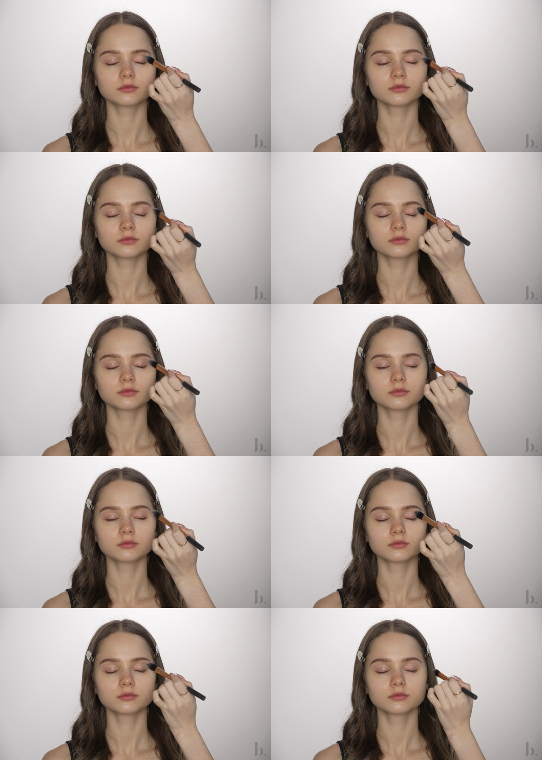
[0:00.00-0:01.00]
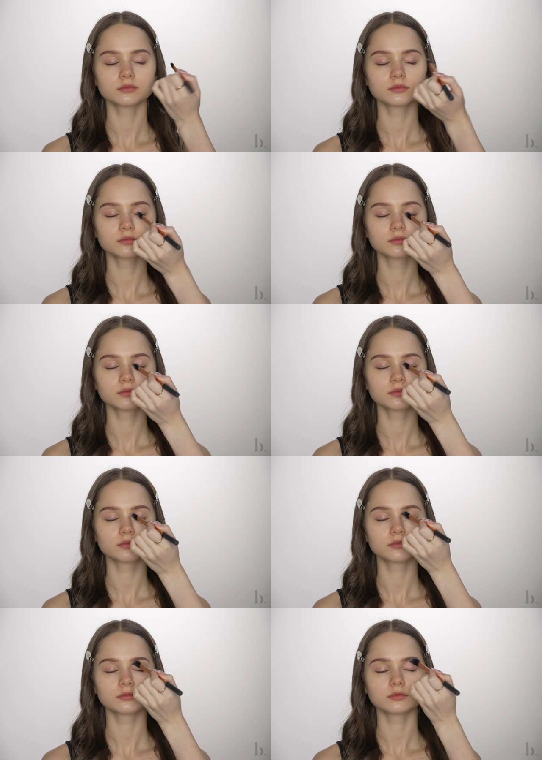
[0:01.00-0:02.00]

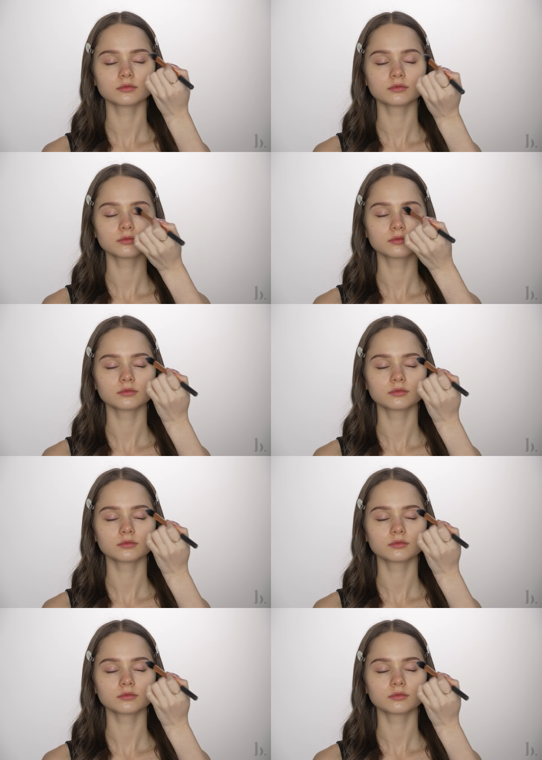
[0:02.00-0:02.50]
[no speech]